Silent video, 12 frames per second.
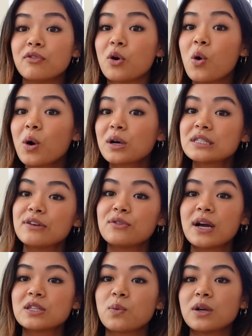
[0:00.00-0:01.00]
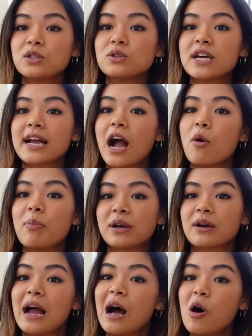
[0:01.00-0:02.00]
Of course, if you guys want to check out
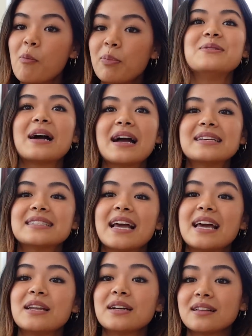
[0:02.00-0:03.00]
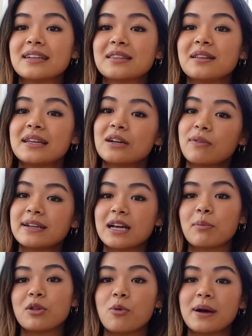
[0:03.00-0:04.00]
BetterHelp, you guys can click the the link right
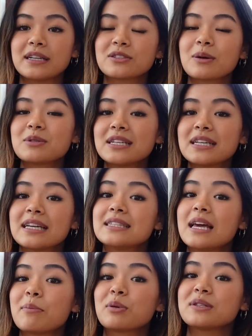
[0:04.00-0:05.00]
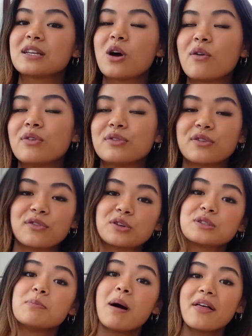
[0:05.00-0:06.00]
down below my description and get 10% off of your
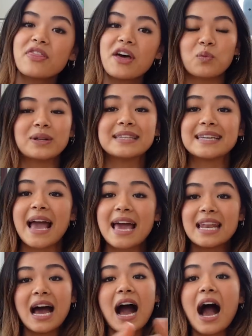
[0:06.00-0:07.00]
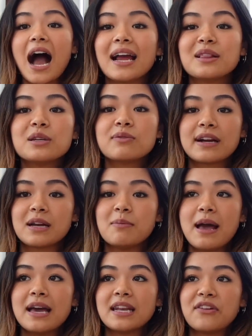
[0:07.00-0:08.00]
first month. Once again, highly
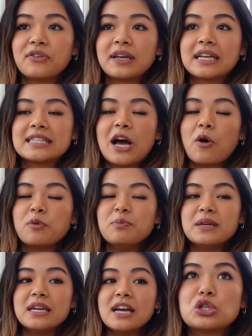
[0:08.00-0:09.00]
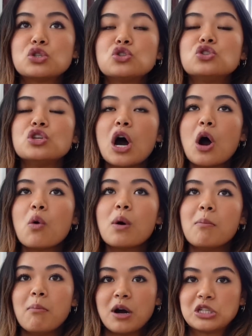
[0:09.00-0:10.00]
recommend. I feel like it's helped me
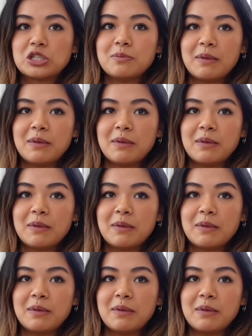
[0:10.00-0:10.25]
so much